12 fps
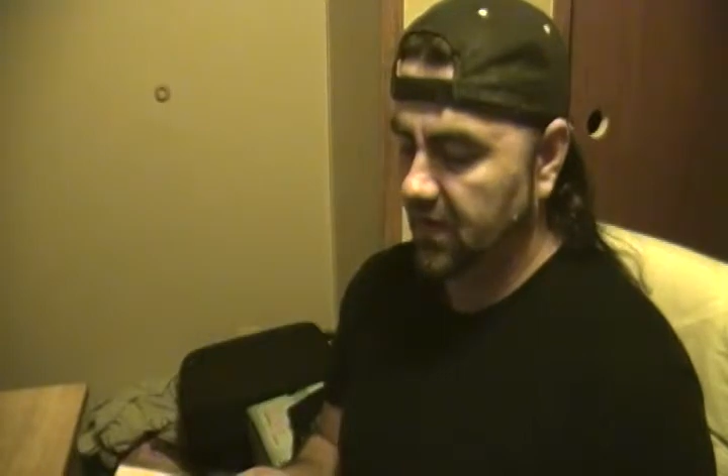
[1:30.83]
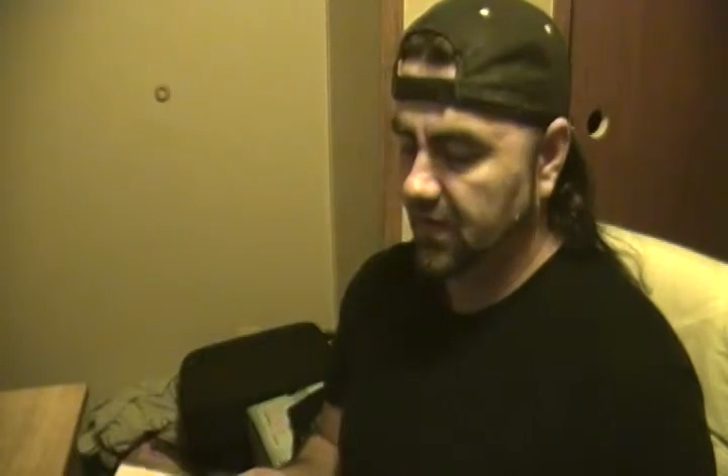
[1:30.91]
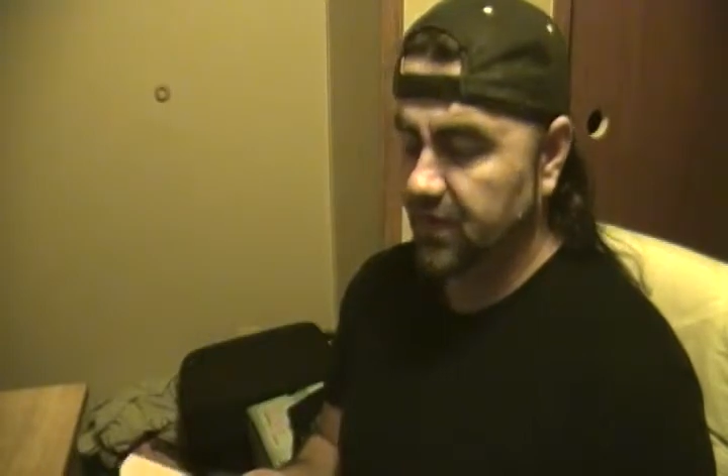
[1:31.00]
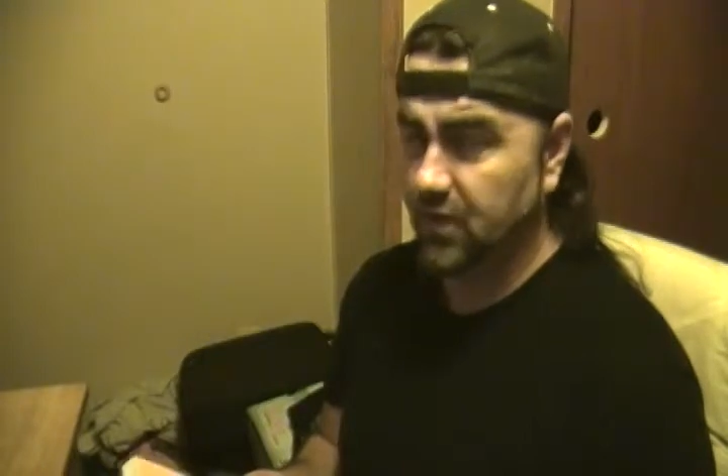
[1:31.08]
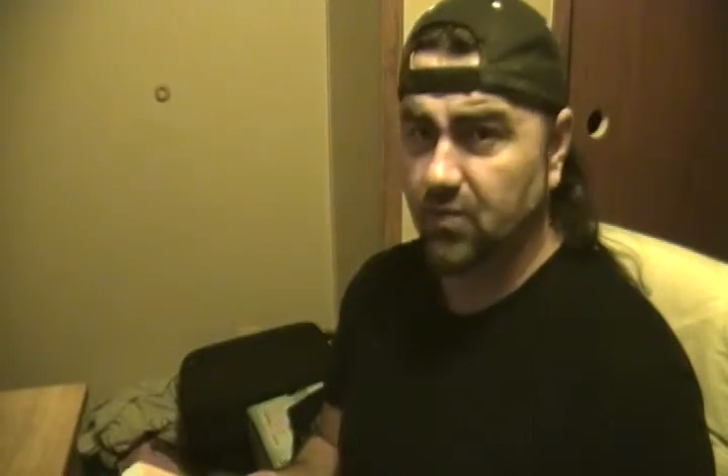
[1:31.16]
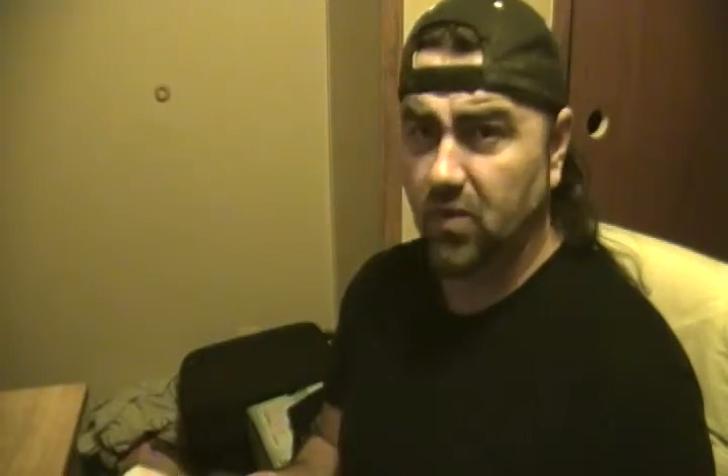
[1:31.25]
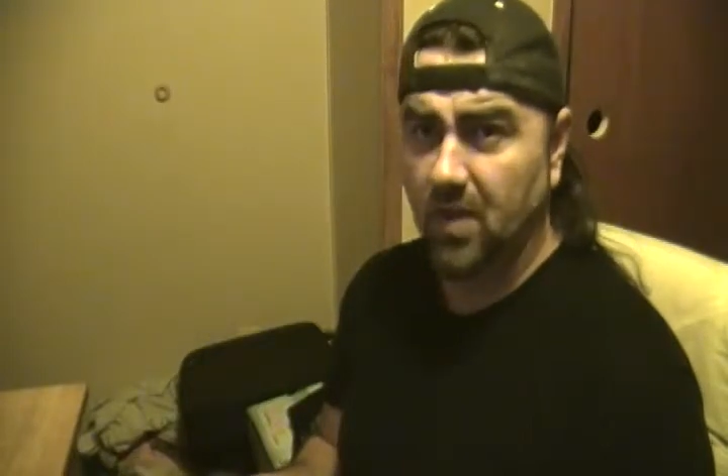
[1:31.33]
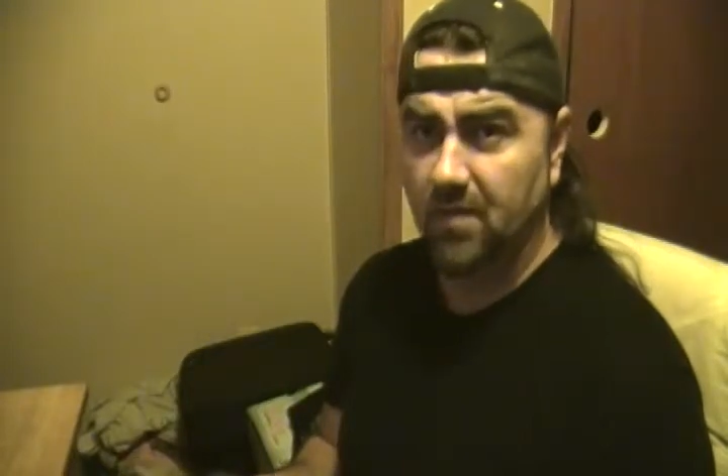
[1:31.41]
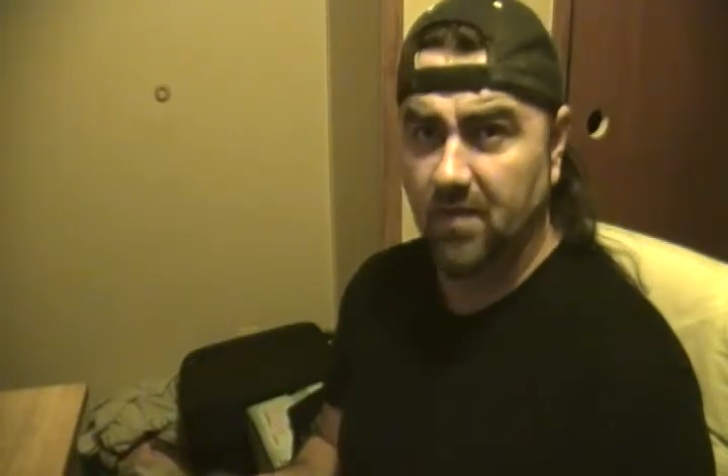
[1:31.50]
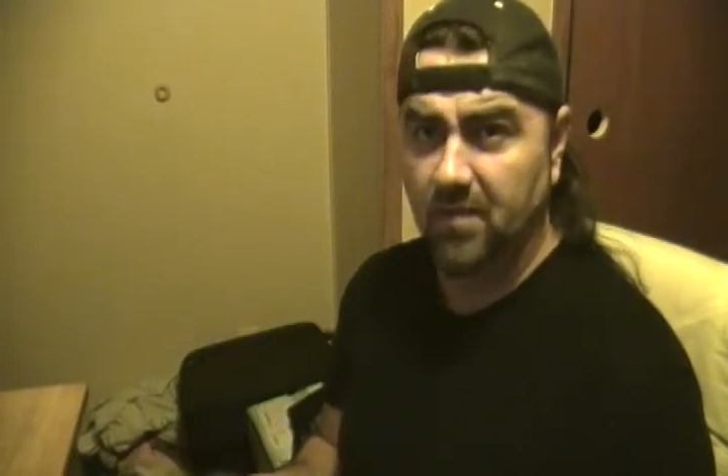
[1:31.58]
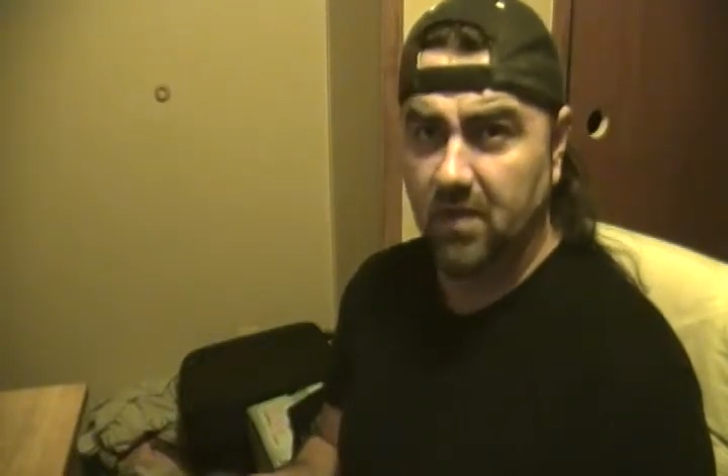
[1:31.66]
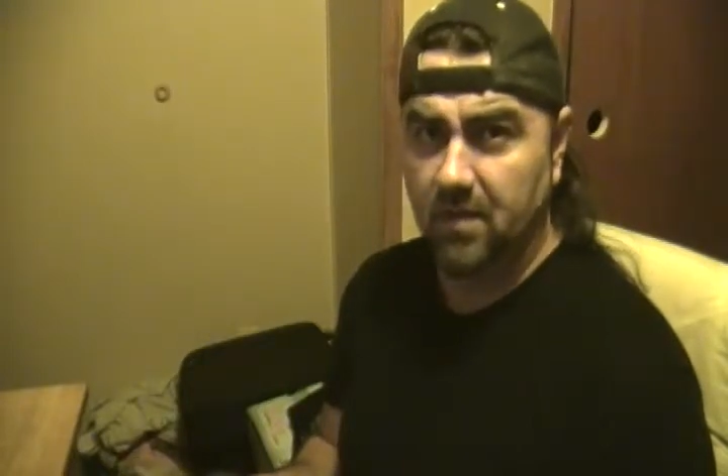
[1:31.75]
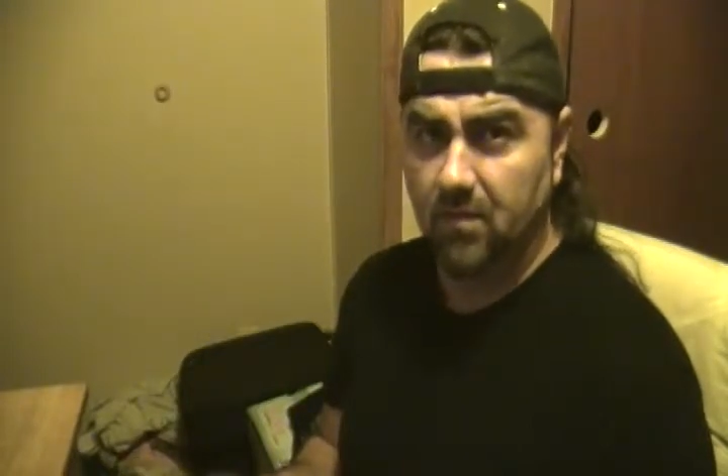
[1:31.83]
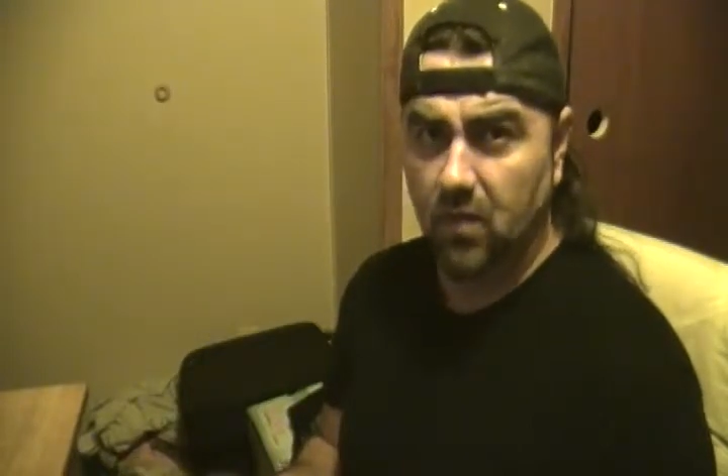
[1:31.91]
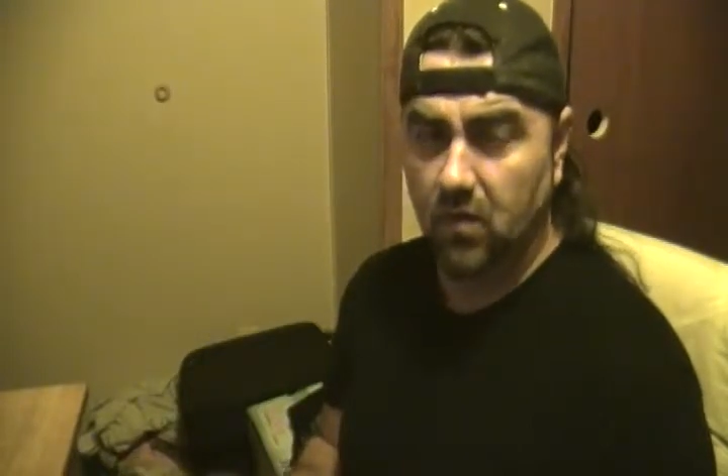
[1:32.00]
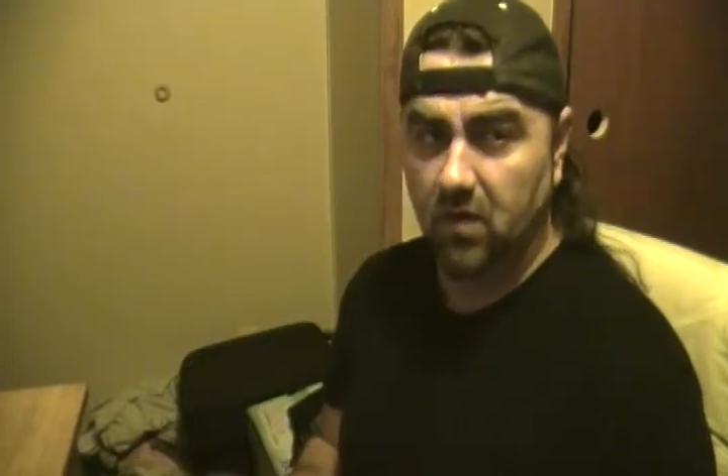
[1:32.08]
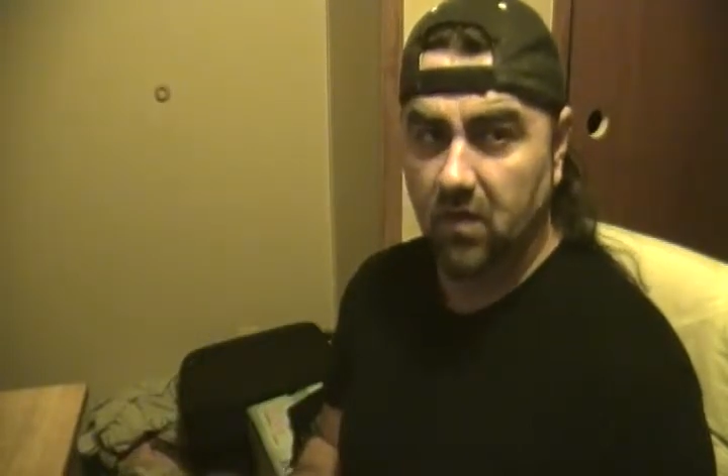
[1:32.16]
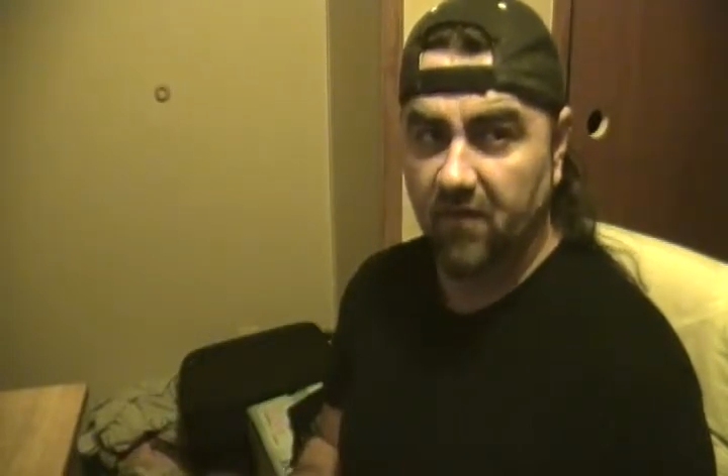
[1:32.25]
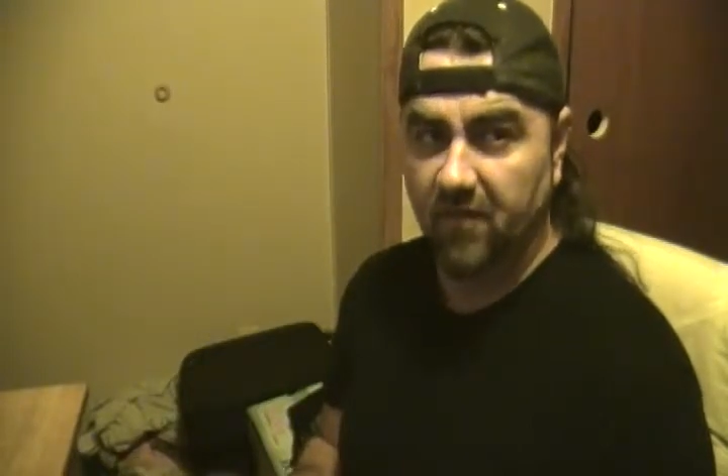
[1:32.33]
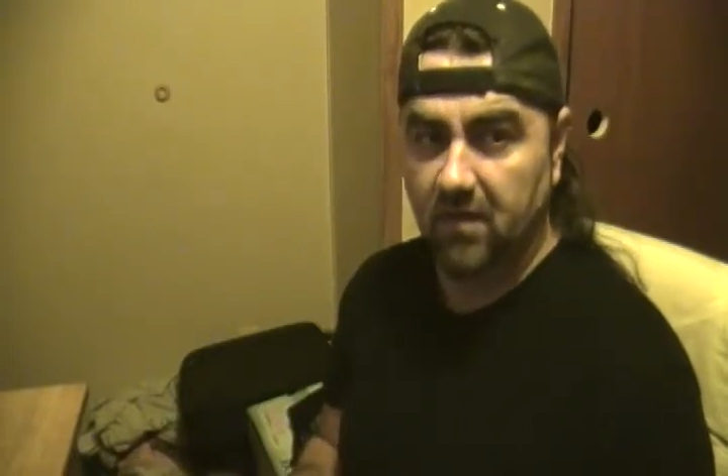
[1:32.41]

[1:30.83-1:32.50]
this is probably more of